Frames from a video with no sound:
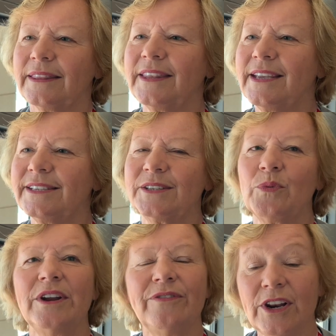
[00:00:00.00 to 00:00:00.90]

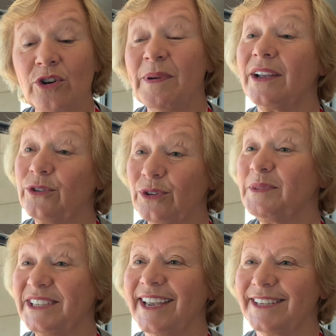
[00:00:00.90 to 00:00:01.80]
If I look back on all the
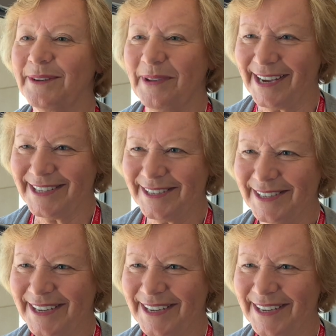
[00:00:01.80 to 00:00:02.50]
mistakes I made,